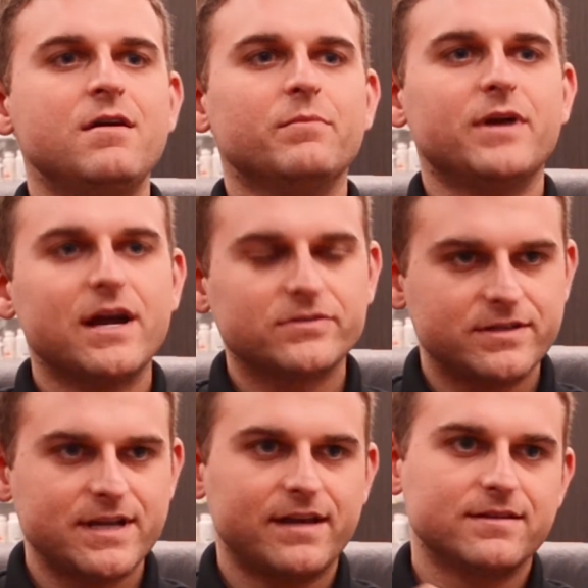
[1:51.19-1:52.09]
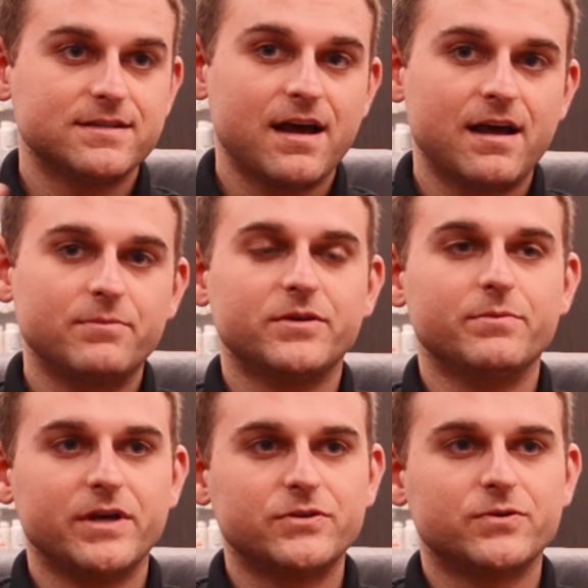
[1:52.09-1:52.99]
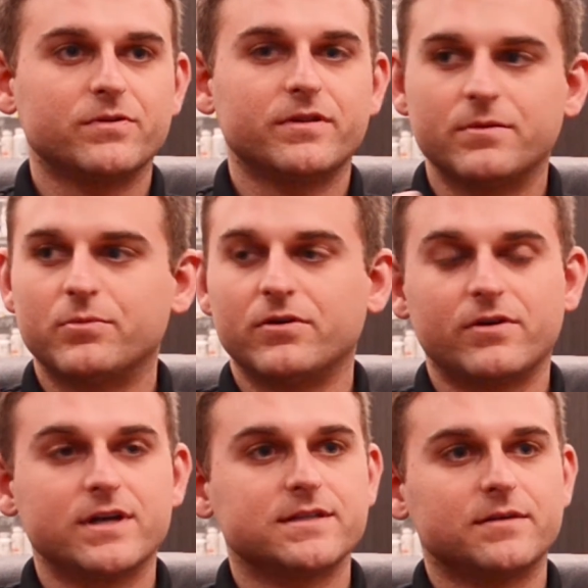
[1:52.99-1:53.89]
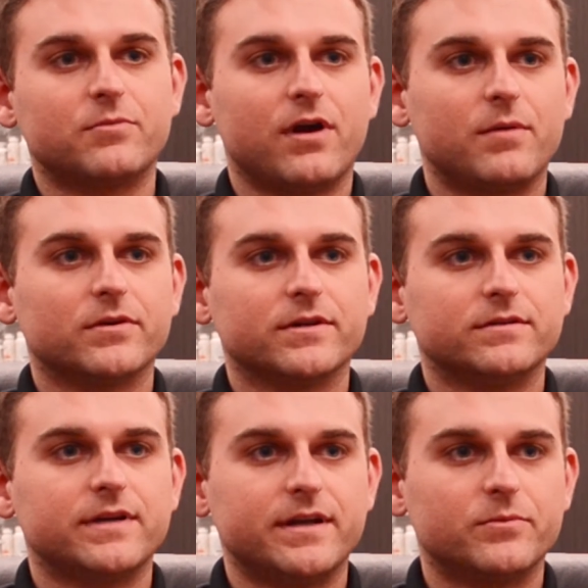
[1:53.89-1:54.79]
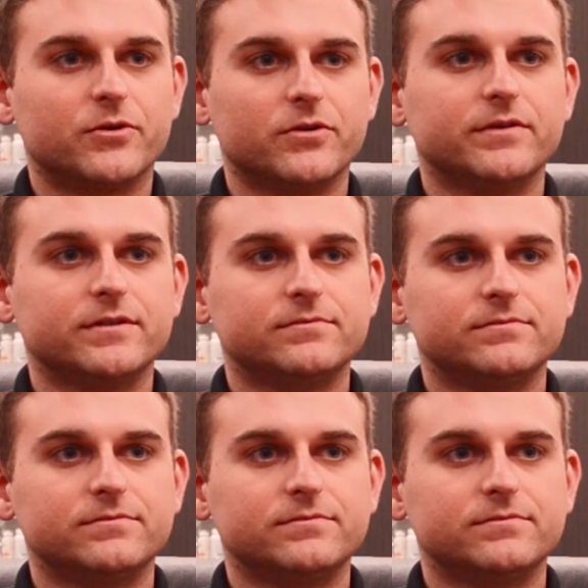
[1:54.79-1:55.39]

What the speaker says: but actually taking the time to make sure that they're progressing properly and improving.